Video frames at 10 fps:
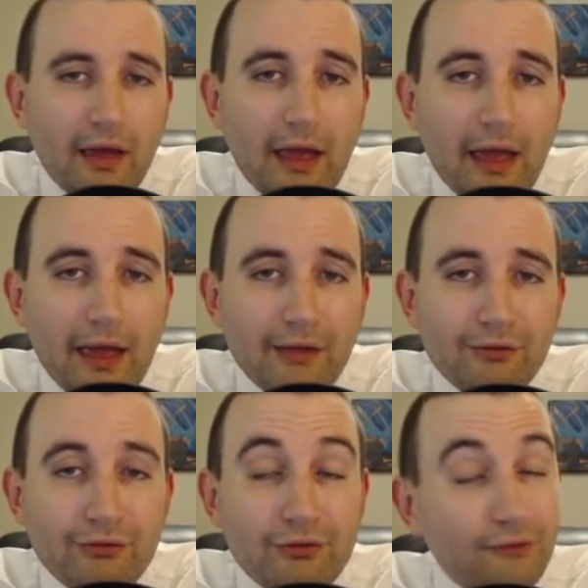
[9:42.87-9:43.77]

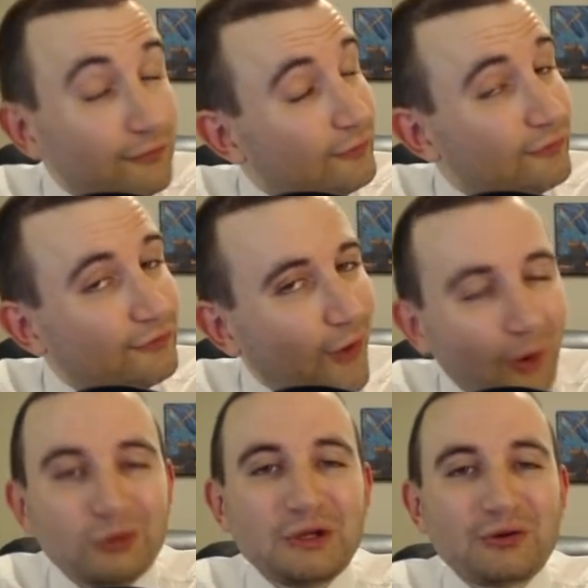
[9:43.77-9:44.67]
And this is
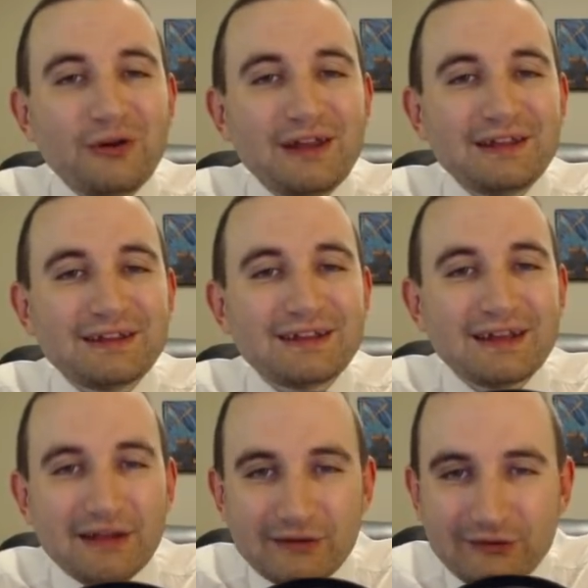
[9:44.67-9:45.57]
Holy Critic
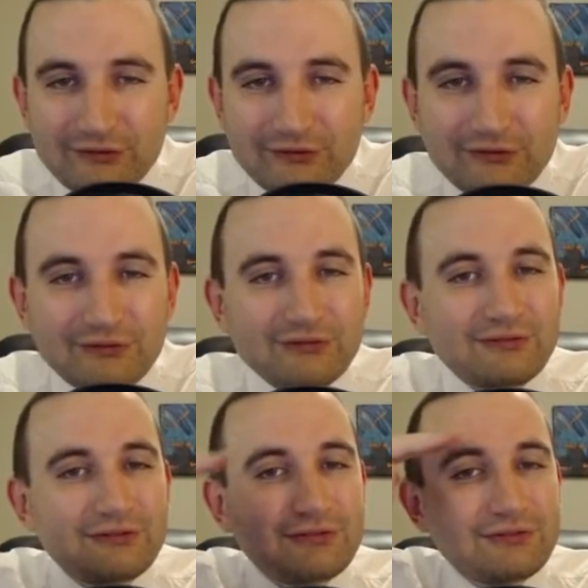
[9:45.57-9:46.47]

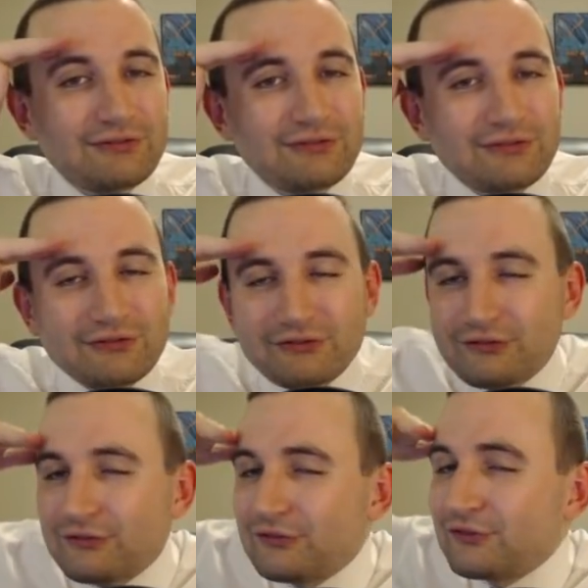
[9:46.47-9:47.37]

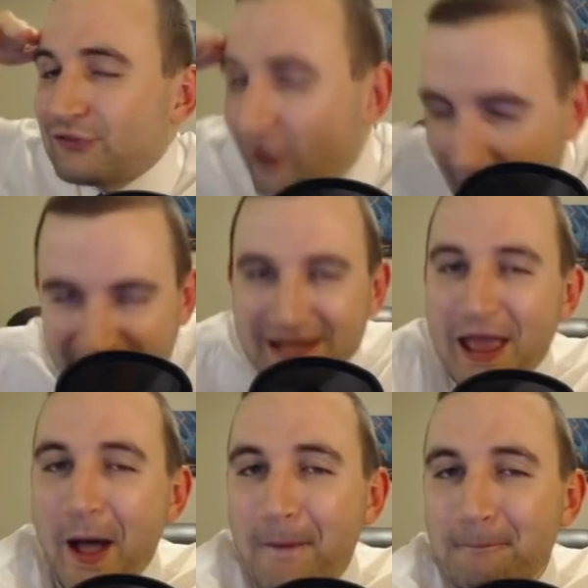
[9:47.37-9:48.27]
signing
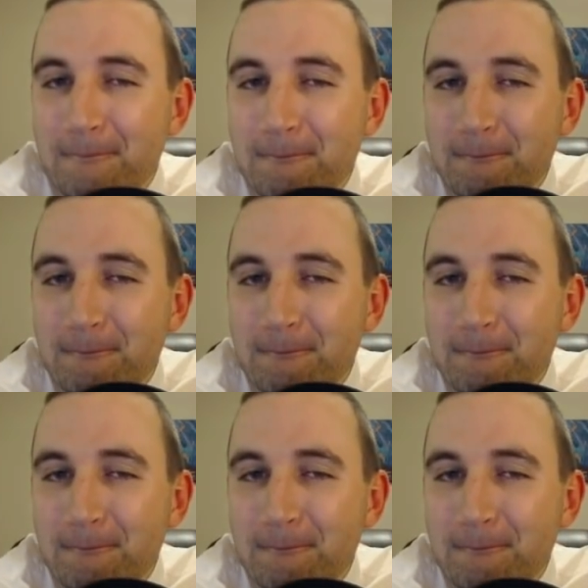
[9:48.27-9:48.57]
out.